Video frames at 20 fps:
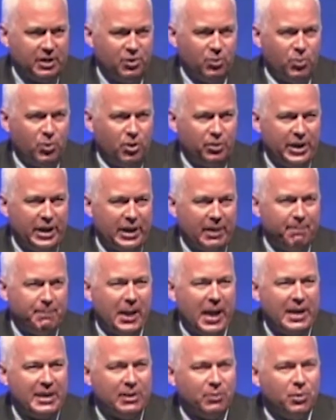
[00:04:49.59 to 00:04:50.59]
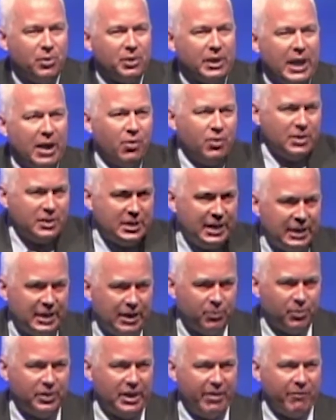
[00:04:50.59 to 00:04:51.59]
in the world they can buy that will guarantee they
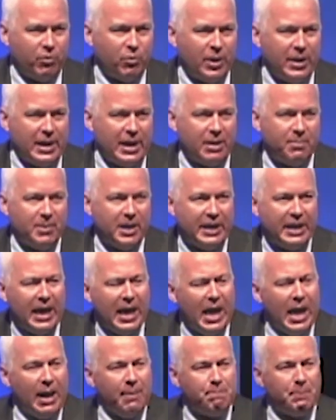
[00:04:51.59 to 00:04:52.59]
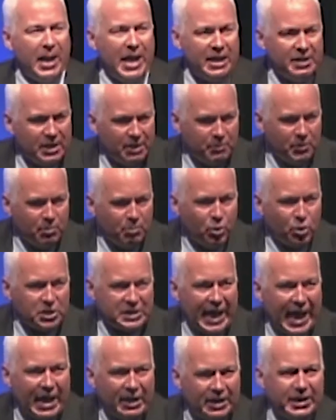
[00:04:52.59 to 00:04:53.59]
will never run out of money and pay them the
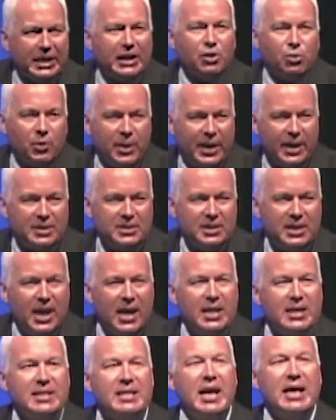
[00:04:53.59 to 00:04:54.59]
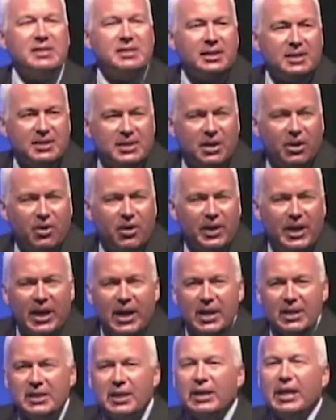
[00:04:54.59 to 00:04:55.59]
mortality credits necessary
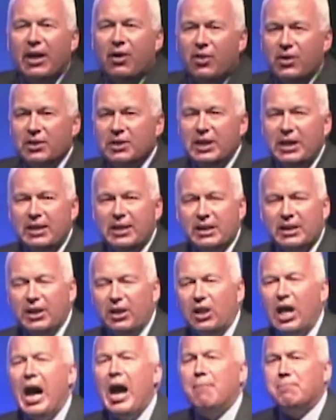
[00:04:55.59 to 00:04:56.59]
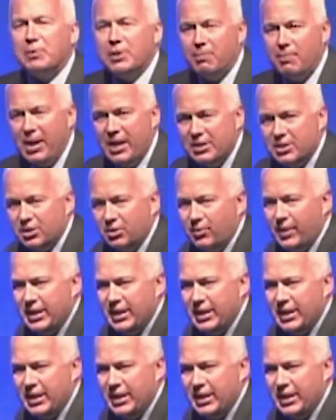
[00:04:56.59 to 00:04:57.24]
to guarantee that they'll optimize their